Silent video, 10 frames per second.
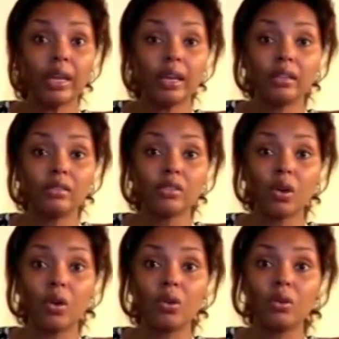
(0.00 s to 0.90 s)
And
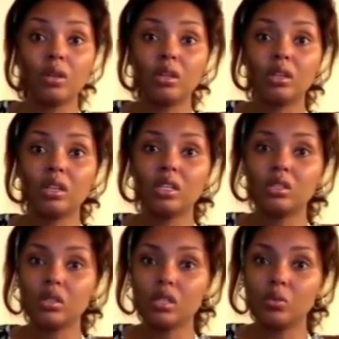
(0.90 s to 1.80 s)
so
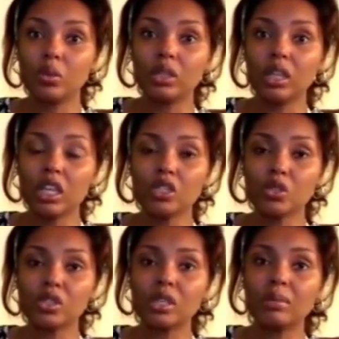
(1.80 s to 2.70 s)
it's really
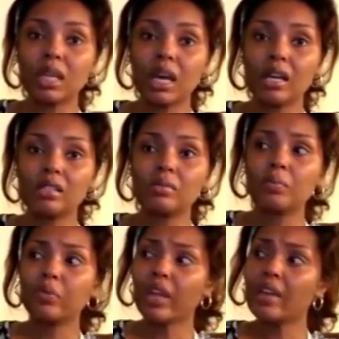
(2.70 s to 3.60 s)
interesting, because
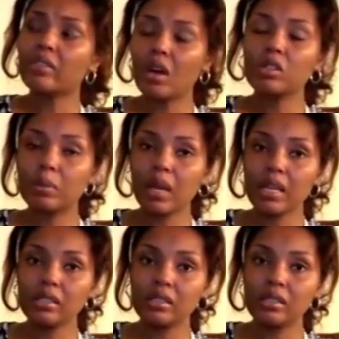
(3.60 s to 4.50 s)
at those
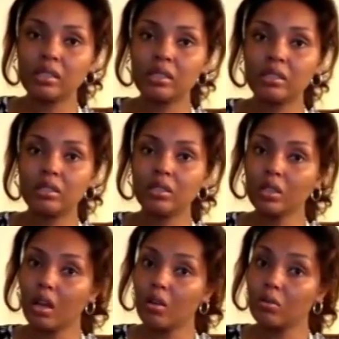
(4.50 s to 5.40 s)
places,
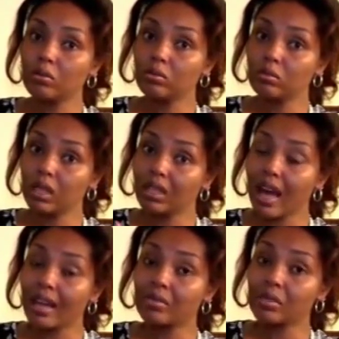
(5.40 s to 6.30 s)
a
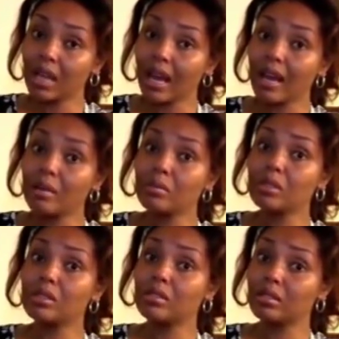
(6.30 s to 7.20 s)
lot of
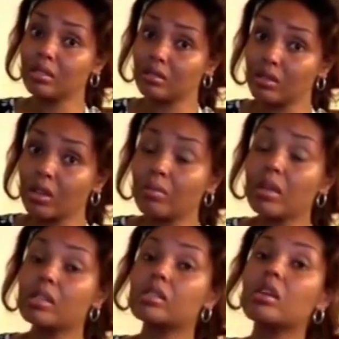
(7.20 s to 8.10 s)
times there's going to
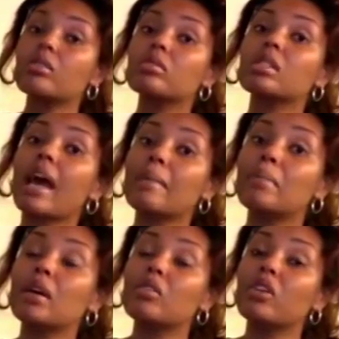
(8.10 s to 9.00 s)
be a certain
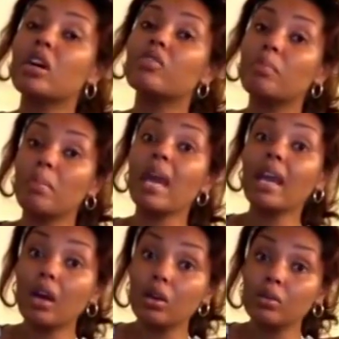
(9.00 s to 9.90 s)
type of
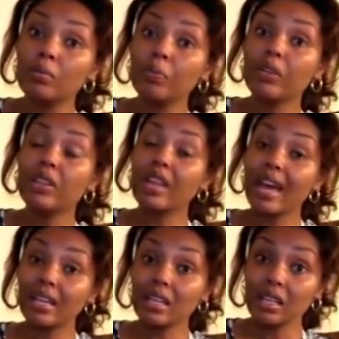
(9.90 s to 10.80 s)
male
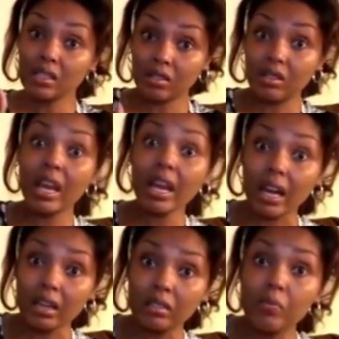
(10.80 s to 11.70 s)
that is
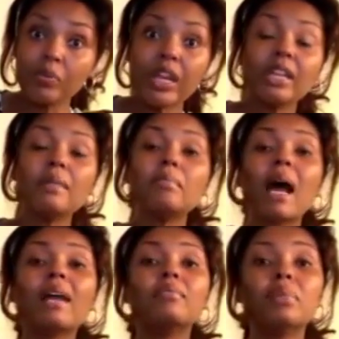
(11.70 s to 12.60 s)
there, and it
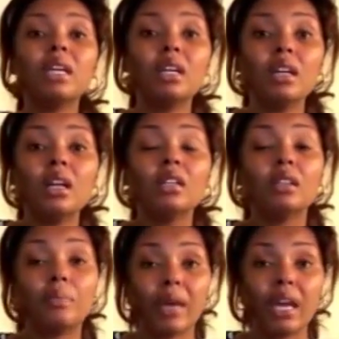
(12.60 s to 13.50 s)
might be the